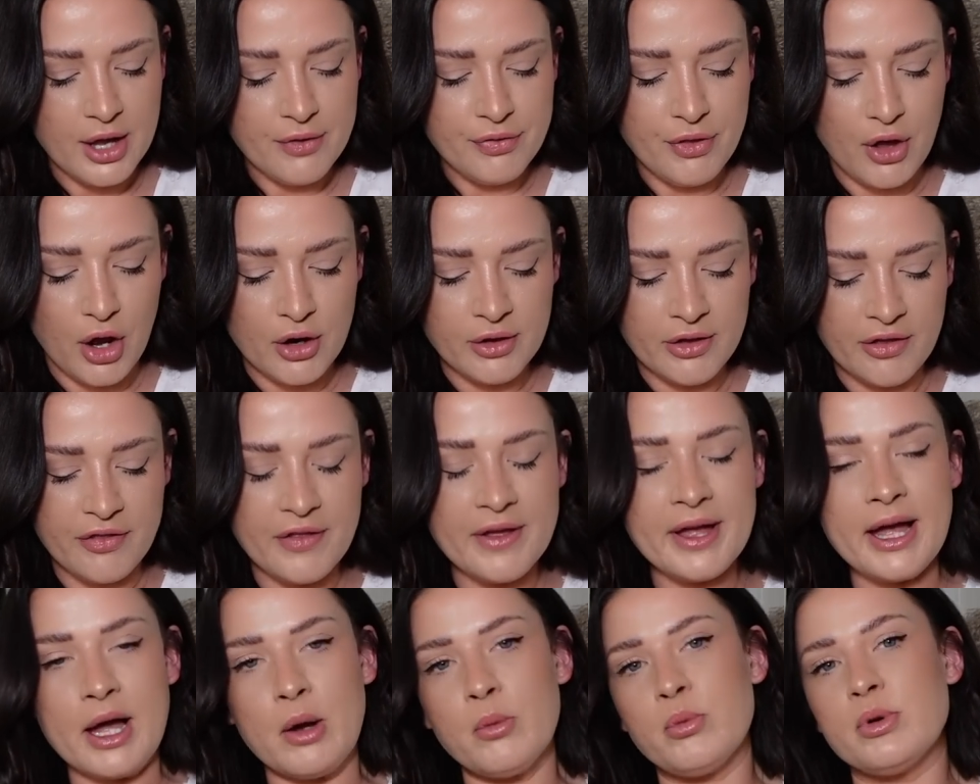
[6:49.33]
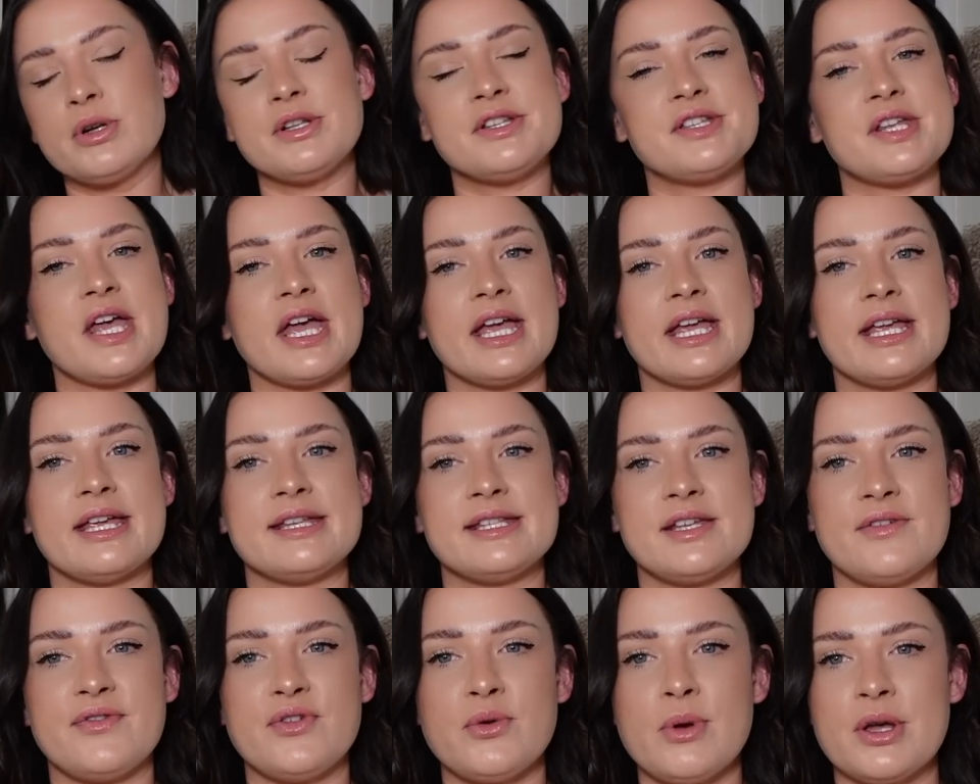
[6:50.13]
The only thing I would say
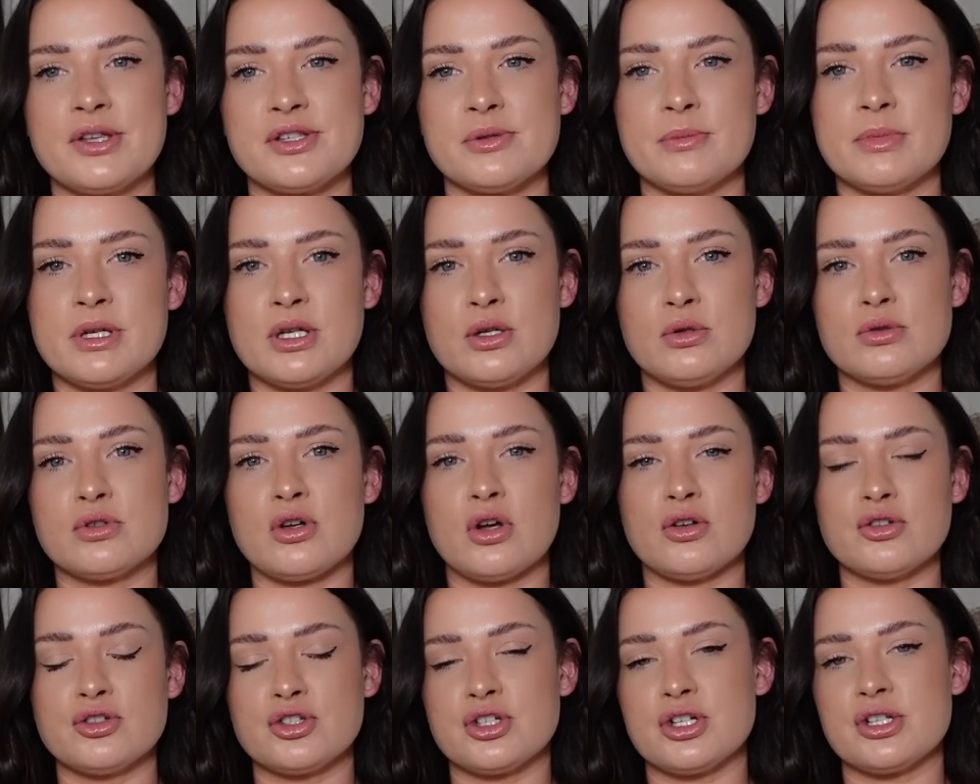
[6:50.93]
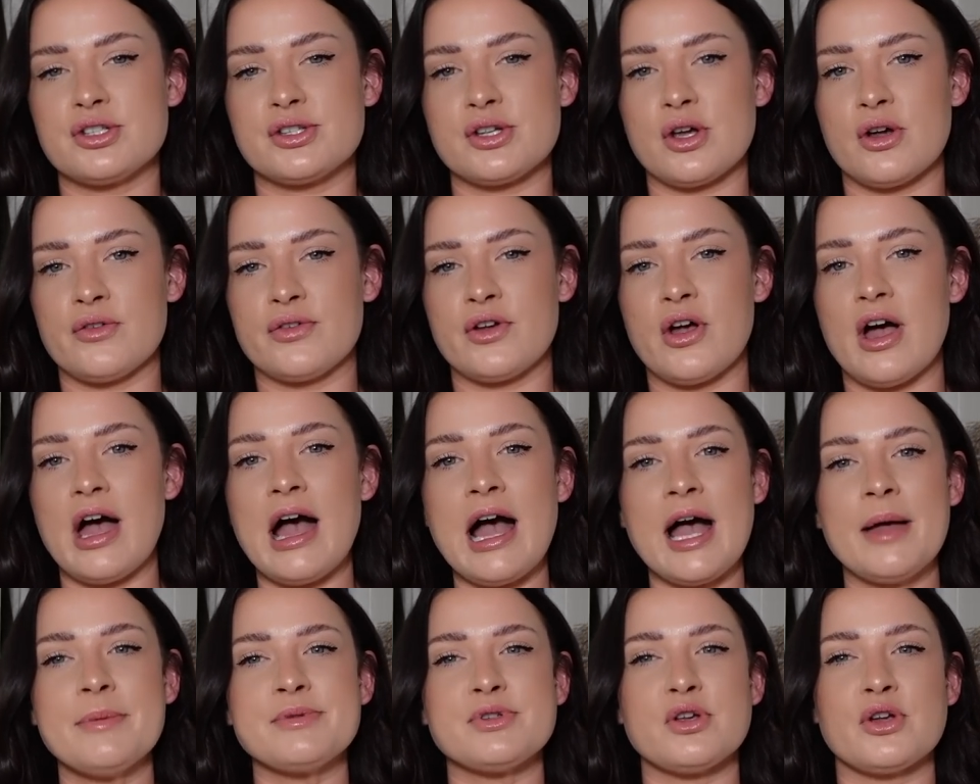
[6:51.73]
is if you are somebody who's conscious of your
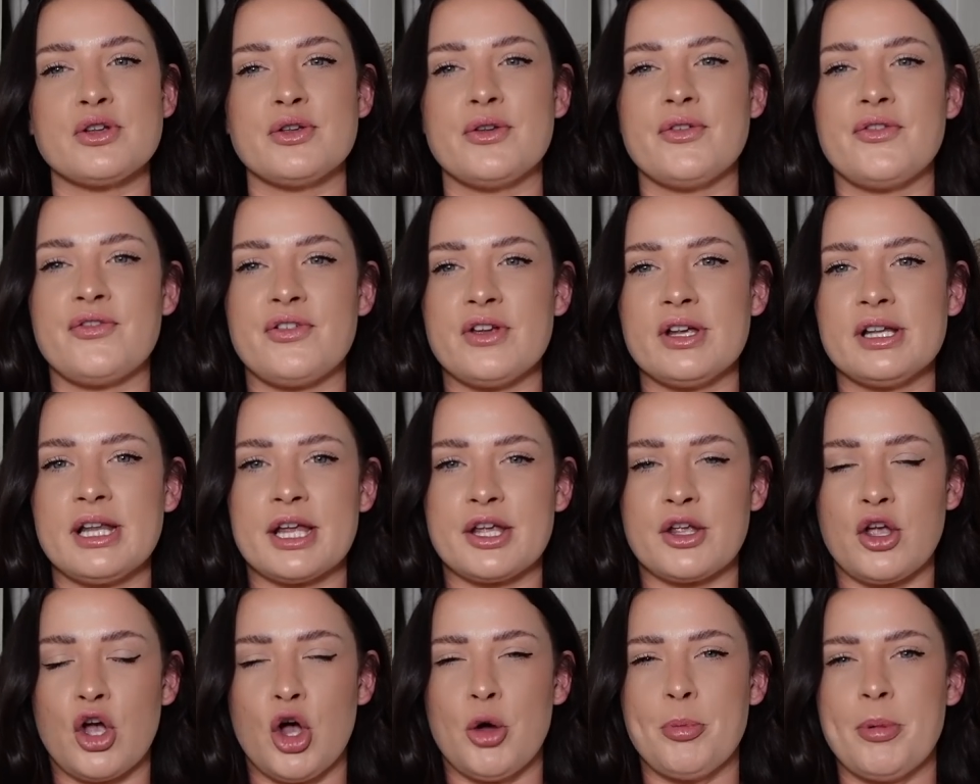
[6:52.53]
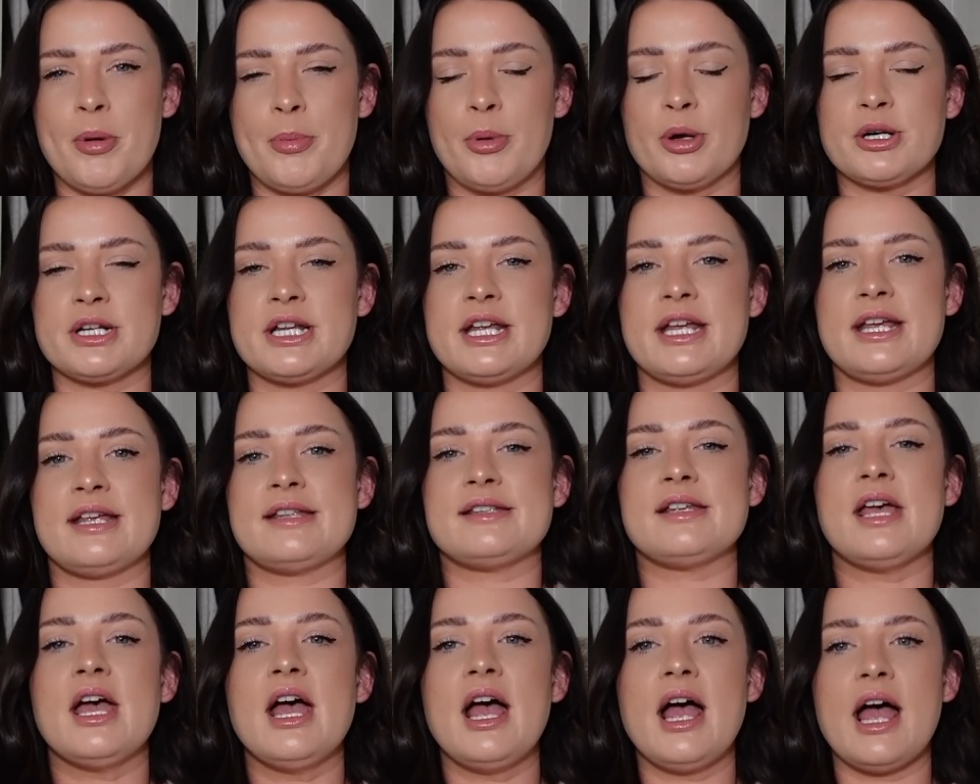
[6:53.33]
arms, or you feel like your upper body
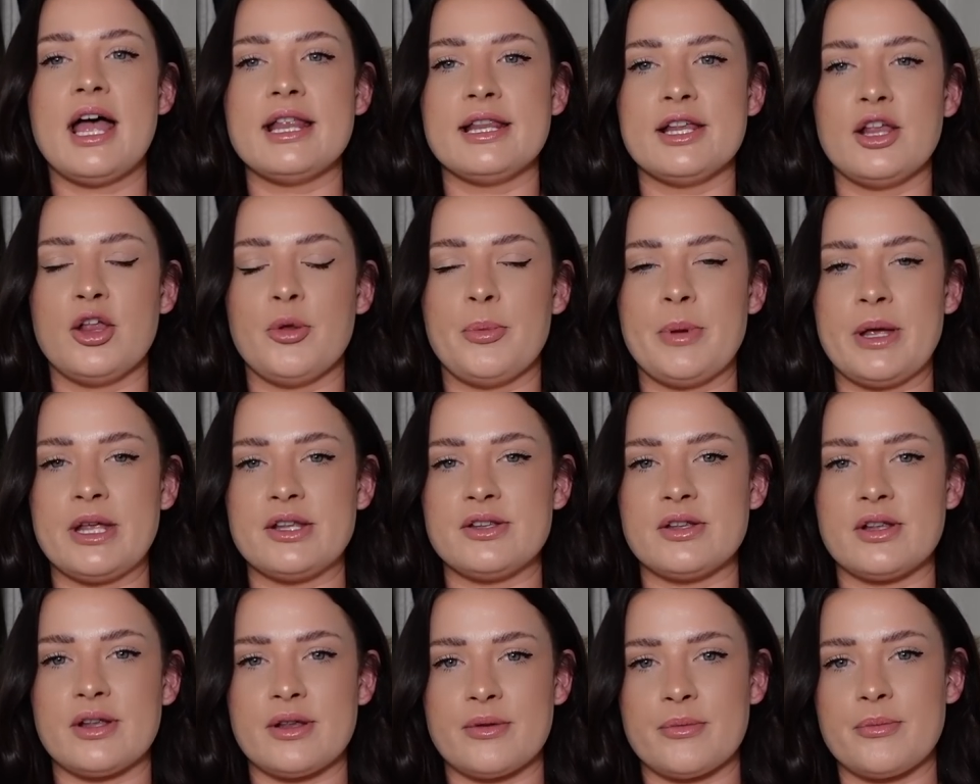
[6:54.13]
is a little bit